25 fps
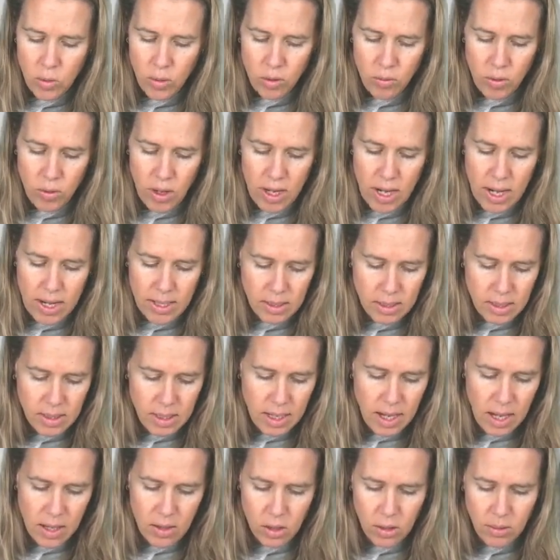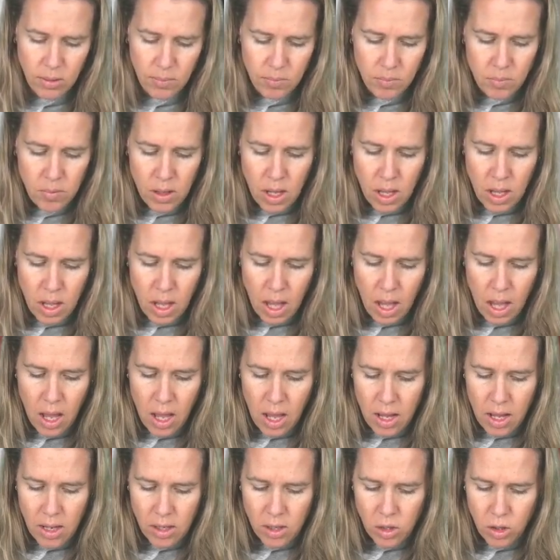thread ends together,
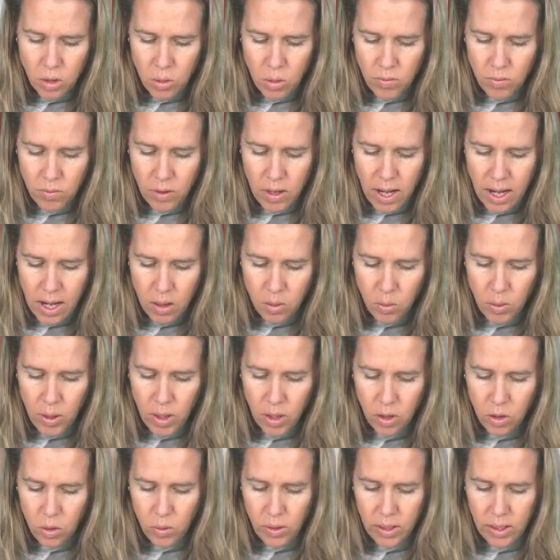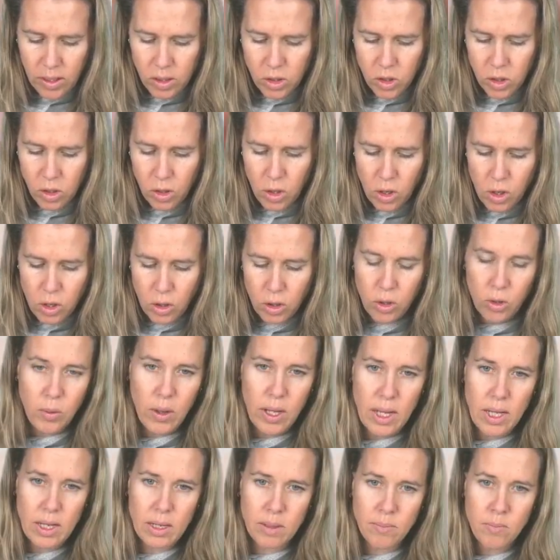and go over how we are going to glue
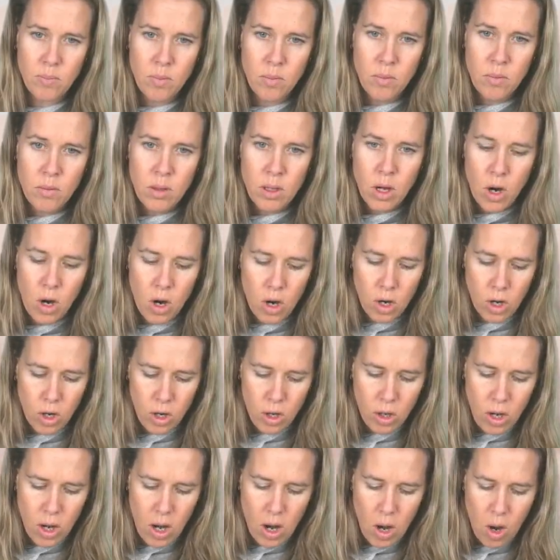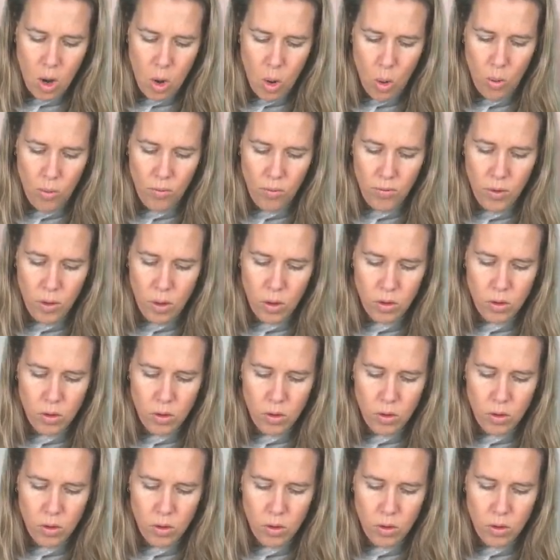in our oval